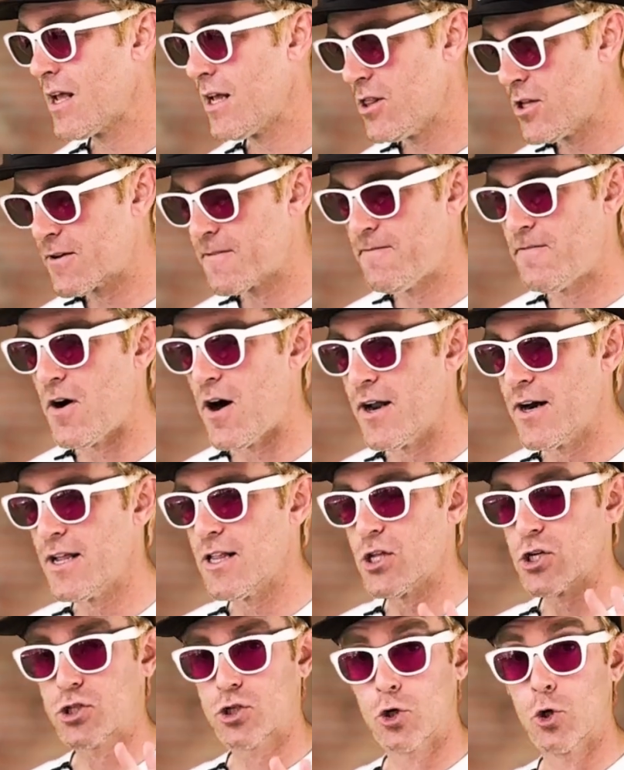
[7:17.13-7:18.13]
It looked fun. It
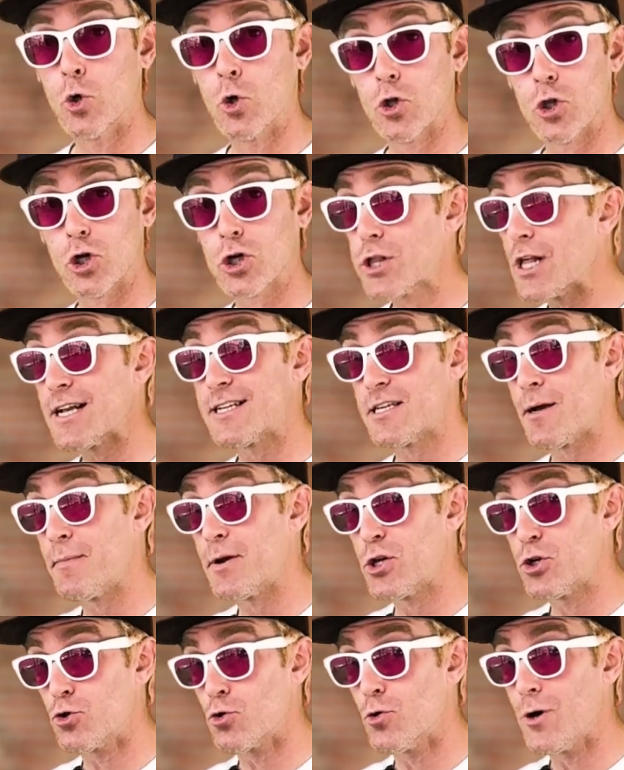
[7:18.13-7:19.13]
looked cool. It looked like
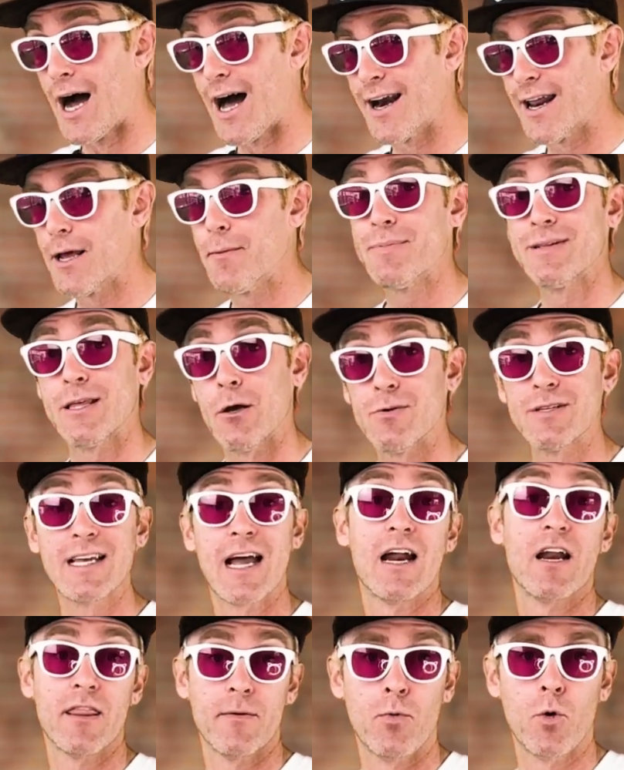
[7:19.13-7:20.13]
somebody drew on it, but that was
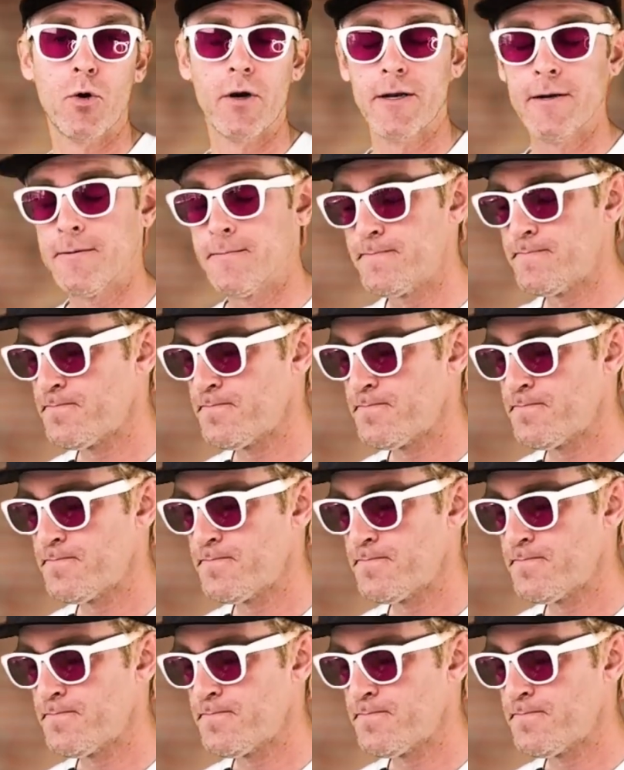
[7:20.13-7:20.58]
kind of the point.